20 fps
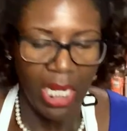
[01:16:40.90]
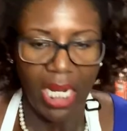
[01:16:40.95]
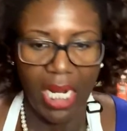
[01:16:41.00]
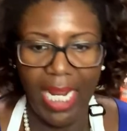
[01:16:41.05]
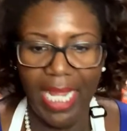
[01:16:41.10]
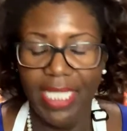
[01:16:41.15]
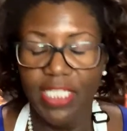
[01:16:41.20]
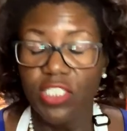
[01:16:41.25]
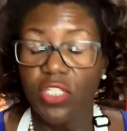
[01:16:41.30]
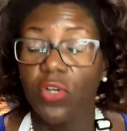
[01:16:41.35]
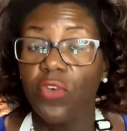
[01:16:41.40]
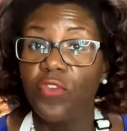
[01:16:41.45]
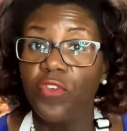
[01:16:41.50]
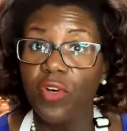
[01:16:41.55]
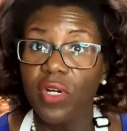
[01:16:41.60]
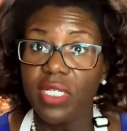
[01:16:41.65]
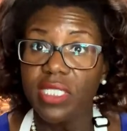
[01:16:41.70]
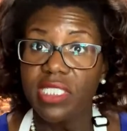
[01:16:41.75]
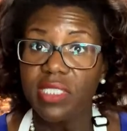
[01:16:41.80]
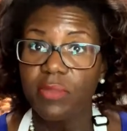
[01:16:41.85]
All right, so
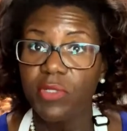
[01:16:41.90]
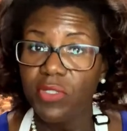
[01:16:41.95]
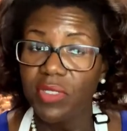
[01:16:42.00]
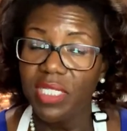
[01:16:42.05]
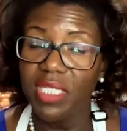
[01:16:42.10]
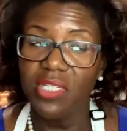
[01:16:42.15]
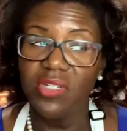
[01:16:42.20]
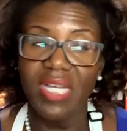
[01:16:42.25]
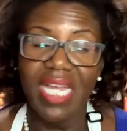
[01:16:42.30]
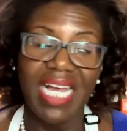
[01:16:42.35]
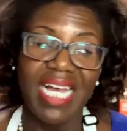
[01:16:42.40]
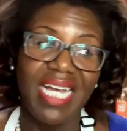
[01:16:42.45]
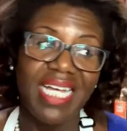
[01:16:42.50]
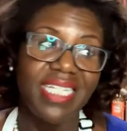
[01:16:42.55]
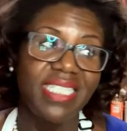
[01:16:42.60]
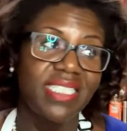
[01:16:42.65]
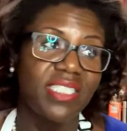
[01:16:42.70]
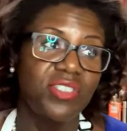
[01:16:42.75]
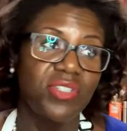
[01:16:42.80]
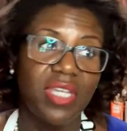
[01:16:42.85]
for a smoothie, you
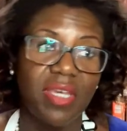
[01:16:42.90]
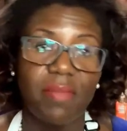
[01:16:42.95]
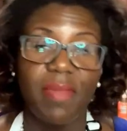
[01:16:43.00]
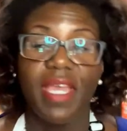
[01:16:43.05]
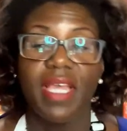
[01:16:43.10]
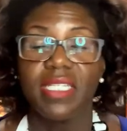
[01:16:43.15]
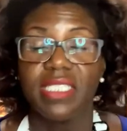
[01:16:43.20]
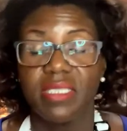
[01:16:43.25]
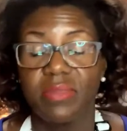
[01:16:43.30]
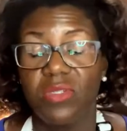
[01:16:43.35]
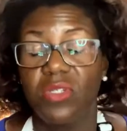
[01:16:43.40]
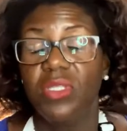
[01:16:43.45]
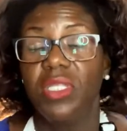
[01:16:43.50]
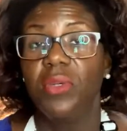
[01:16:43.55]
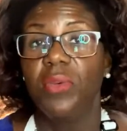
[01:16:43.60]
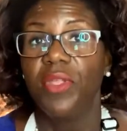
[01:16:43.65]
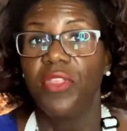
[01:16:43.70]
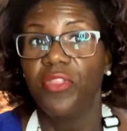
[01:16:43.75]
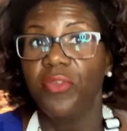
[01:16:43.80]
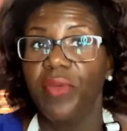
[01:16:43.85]
guys, you can make a
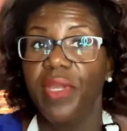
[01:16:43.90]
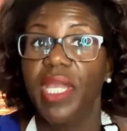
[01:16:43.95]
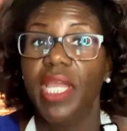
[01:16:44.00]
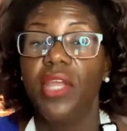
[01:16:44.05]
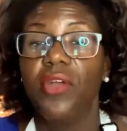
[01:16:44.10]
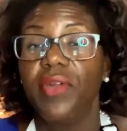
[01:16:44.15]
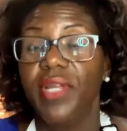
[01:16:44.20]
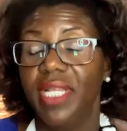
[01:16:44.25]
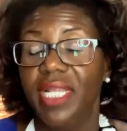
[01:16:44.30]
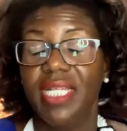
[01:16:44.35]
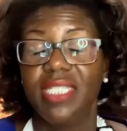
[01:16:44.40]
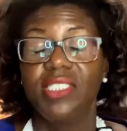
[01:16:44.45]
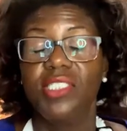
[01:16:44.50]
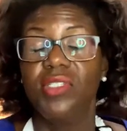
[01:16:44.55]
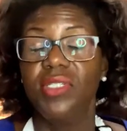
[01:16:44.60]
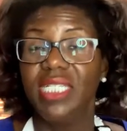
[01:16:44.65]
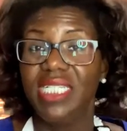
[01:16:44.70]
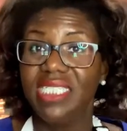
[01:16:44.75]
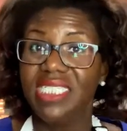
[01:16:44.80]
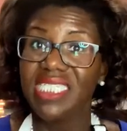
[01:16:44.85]
smoothie with three ingredients.
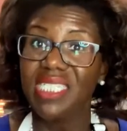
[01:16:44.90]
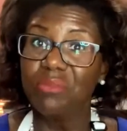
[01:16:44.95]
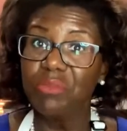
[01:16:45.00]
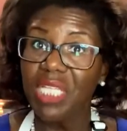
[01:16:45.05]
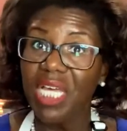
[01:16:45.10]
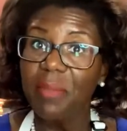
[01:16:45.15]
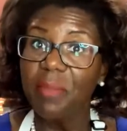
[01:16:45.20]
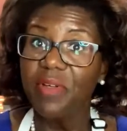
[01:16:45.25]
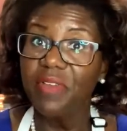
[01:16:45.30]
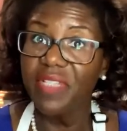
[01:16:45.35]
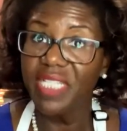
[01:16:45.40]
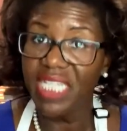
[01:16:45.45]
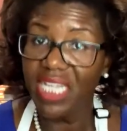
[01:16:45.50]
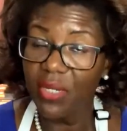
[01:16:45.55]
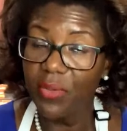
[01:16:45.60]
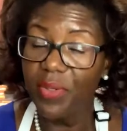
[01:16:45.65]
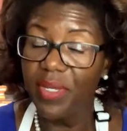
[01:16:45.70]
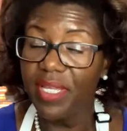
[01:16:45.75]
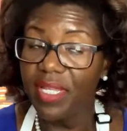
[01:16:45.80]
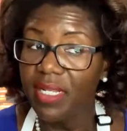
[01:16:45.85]
You need some type of
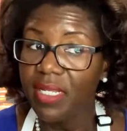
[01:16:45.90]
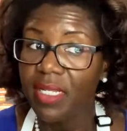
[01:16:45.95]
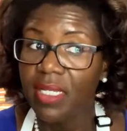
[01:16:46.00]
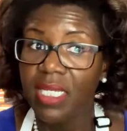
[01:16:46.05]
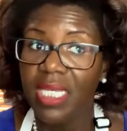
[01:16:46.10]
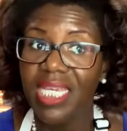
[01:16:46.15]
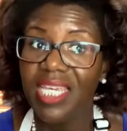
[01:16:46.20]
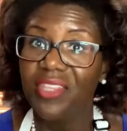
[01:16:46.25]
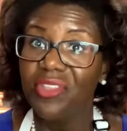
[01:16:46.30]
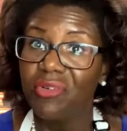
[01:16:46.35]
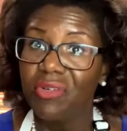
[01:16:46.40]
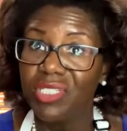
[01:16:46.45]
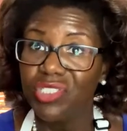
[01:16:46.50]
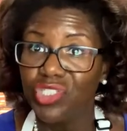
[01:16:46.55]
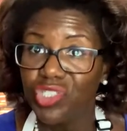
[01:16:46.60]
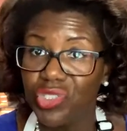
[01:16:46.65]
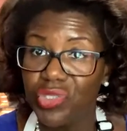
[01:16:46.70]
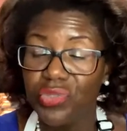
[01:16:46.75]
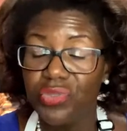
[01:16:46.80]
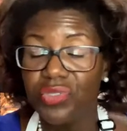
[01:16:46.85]
liquid, either a
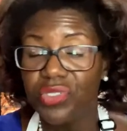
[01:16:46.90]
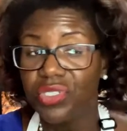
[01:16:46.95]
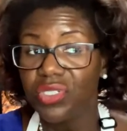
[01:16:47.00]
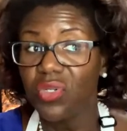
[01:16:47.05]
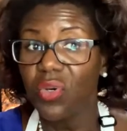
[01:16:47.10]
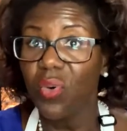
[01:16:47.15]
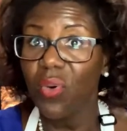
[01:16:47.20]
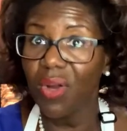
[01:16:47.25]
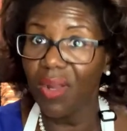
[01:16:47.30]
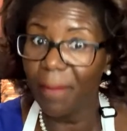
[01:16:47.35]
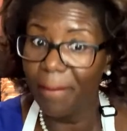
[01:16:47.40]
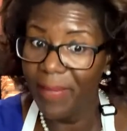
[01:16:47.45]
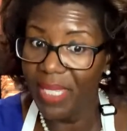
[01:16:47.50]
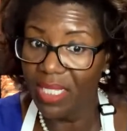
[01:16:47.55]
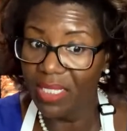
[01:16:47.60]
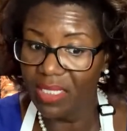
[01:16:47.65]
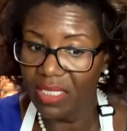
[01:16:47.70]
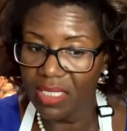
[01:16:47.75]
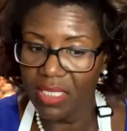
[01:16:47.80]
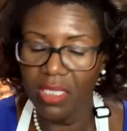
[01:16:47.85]
juice or a
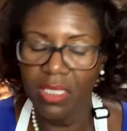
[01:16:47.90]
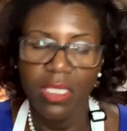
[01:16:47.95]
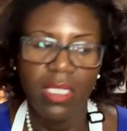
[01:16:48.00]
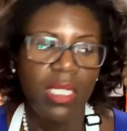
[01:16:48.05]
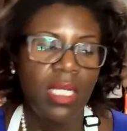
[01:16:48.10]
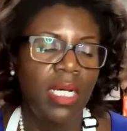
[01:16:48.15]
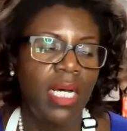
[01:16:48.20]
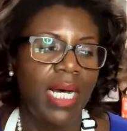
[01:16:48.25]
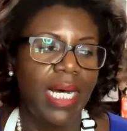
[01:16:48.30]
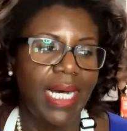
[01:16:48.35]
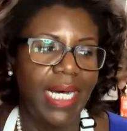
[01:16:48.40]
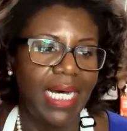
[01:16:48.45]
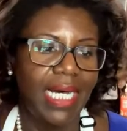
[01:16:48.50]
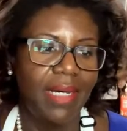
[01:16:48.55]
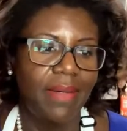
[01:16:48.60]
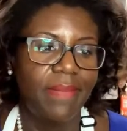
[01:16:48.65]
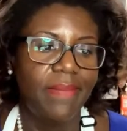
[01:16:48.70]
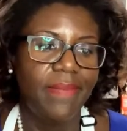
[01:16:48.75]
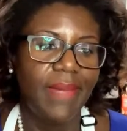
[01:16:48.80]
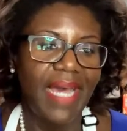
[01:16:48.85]
milk.
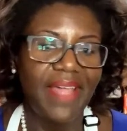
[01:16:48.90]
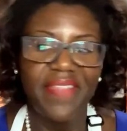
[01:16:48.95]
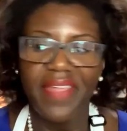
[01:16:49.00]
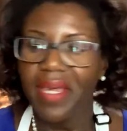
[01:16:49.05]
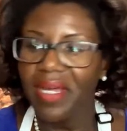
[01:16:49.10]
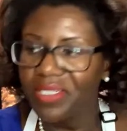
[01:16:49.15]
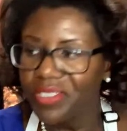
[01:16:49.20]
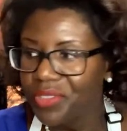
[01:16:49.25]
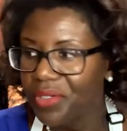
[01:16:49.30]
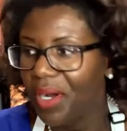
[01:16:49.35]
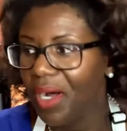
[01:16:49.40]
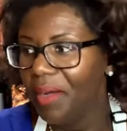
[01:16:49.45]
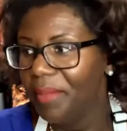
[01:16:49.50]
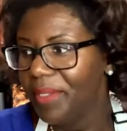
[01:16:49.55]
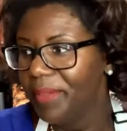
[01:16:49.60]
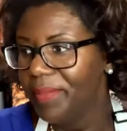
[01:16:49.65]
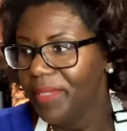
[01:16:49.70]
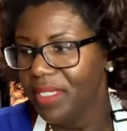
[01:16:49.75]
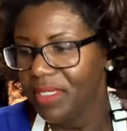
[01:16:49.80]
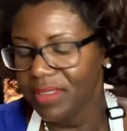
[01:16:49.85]
Um, I think I'll do
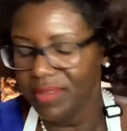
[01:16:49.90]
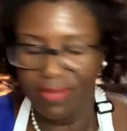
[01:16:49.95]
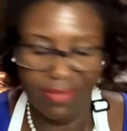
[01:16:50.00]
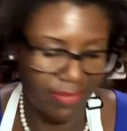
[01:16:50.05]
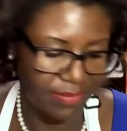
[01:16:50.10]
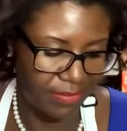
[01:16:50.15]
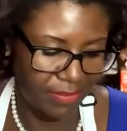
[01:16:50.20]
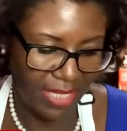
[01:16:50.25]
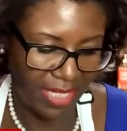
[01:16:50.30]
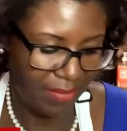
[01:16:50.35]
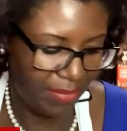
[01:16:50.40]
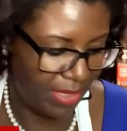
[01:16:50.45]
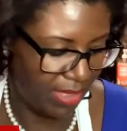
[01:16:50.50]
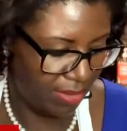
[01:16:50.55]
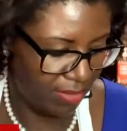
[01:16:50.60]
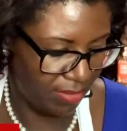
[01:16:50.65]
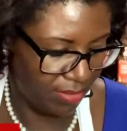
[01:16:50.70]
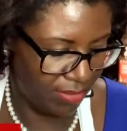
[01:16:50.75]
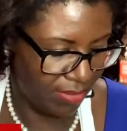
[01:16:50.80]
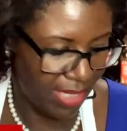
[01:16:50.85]
almond milk,
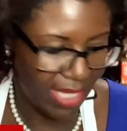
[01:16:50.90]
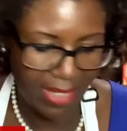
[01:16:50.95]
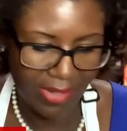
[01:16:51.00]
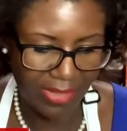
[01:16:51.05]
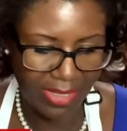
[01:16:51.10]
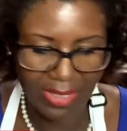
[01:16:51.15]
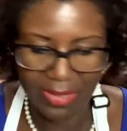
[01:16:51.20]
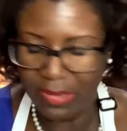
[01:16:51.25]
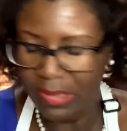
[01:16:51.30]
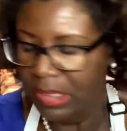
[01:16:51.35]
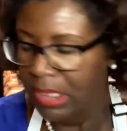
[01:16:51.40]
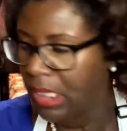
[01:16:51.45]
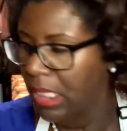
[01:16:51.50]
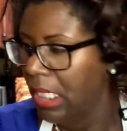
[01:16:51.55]
maybe. I don't know.